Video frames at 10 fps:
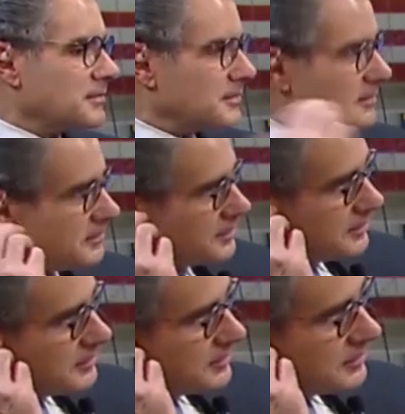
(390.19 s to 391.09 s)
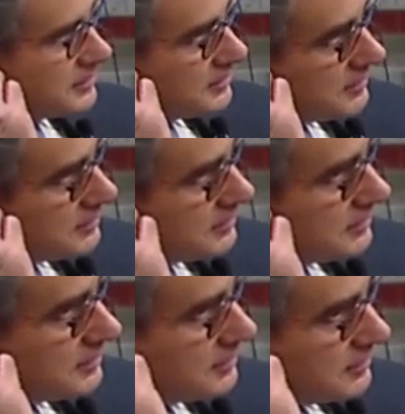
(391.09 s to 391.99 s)

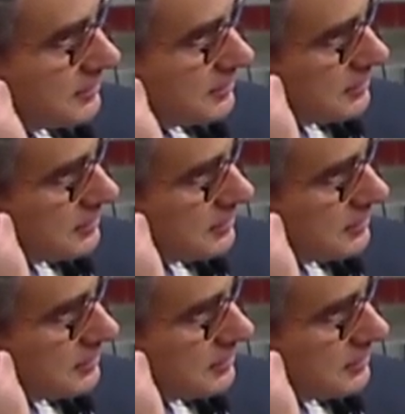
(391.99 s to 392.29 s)
No words are spoken by the person on screen.